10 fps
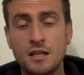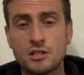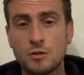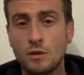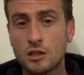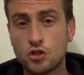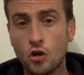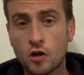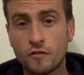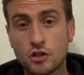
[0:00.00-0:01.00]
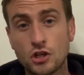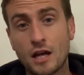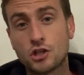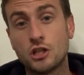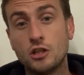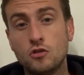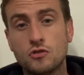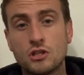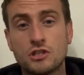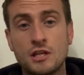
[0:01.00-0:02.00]
Someone like Djokovic actually
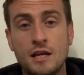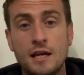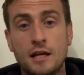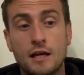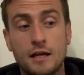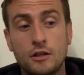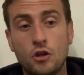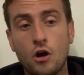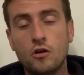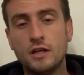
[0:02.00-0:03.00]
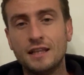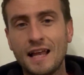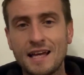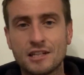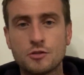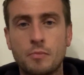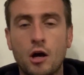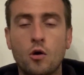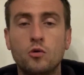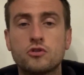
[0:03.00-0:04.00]
uses not only ladders
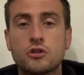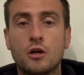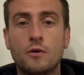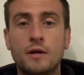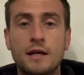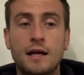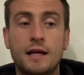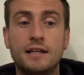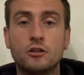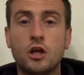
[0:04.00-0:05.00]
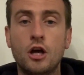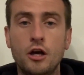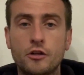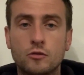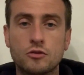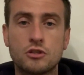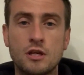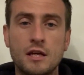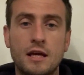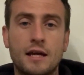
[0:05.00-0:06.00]
but also little
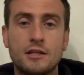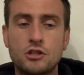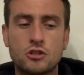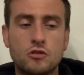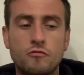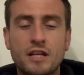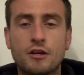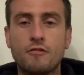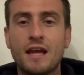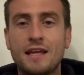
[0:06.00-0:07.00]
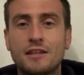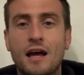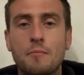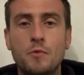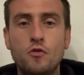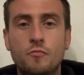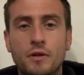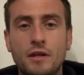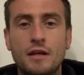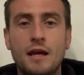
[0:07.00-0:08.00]
hurdles just to recreate that
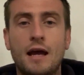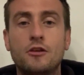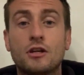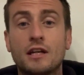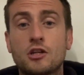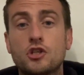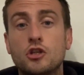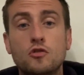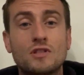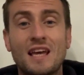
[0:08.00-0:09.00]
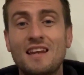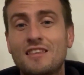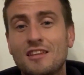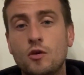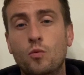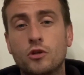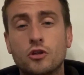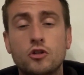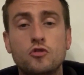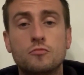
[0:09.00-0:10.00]
movement, and you can actually use anything you want.
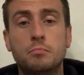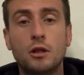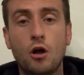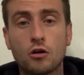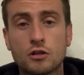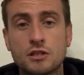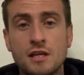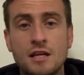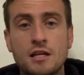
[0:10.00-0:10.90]
You can use blocks,